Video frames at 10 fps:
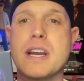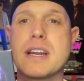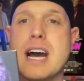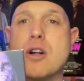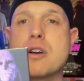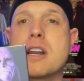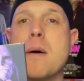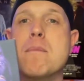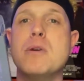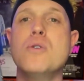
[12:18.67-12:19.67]
Now, look at how
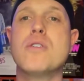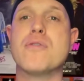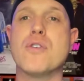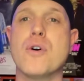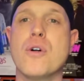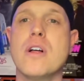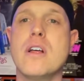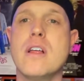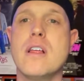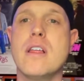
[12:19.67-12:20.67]
beautiful
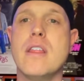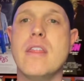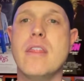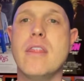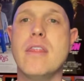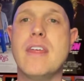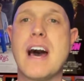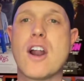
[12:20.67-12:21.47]
that